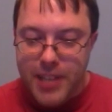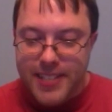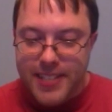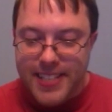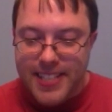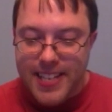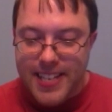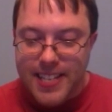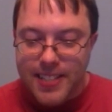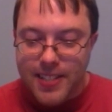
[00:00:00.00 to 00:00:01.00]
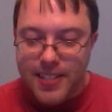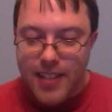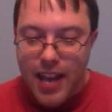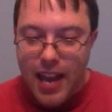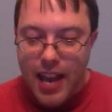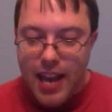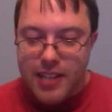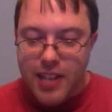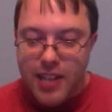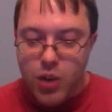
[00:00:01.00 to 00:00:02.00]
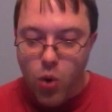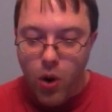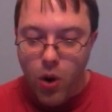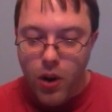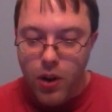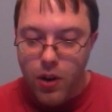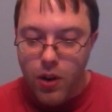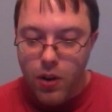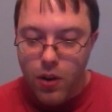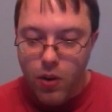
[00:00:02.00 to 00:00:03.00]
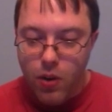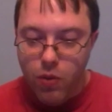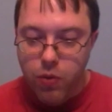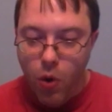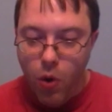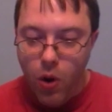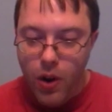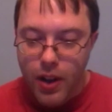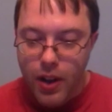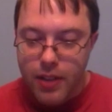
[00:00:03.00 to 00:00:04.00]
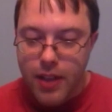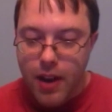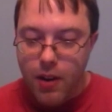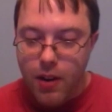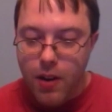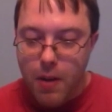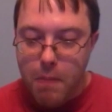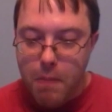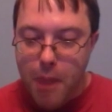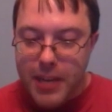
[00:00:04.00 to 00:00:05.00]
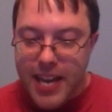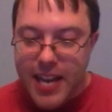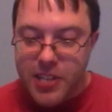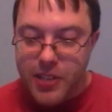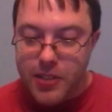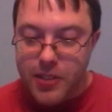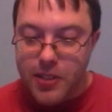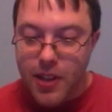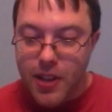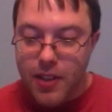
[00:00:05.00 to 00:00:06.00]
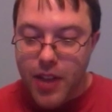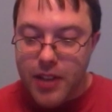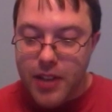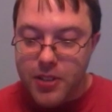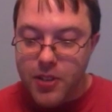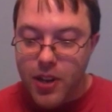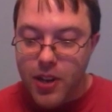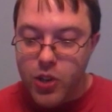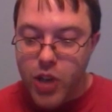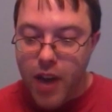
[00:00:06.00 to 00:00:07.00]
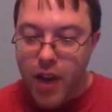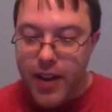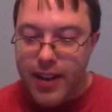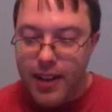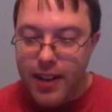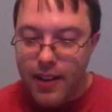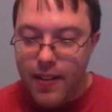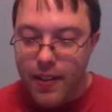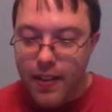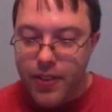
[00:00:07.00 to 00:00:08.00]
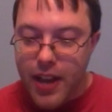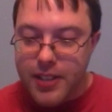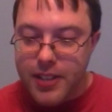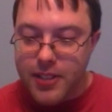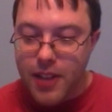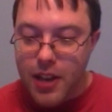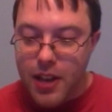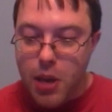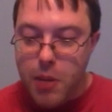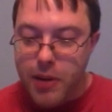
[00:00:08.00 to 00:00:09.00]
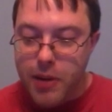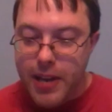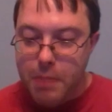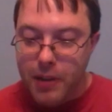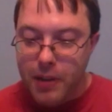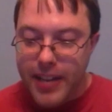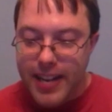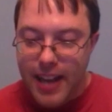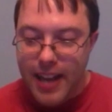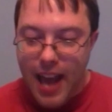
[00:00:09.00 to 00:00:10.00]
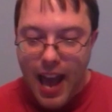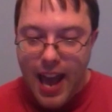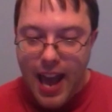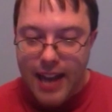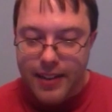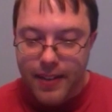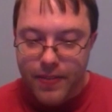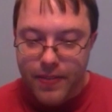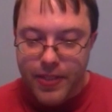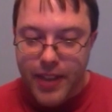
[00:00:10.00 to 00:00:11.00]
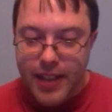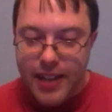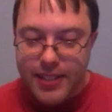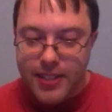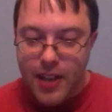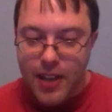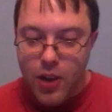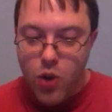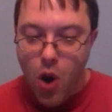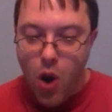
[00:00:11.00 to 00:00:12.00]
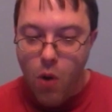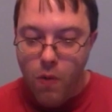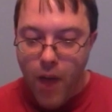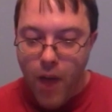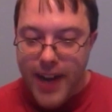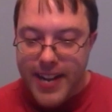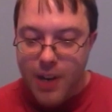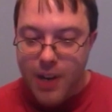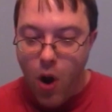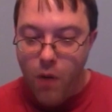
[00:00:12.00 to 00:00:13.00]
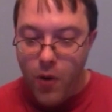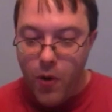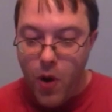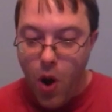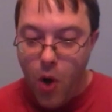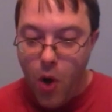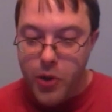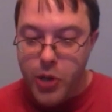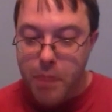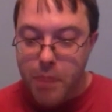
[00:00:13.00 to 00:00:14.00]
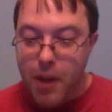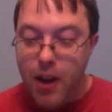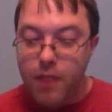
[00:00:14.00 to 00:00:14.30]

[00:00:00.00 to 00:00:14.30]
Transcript: businesses and slash war for their publications, thus sharing, thus community building, and thus no fighting over ownership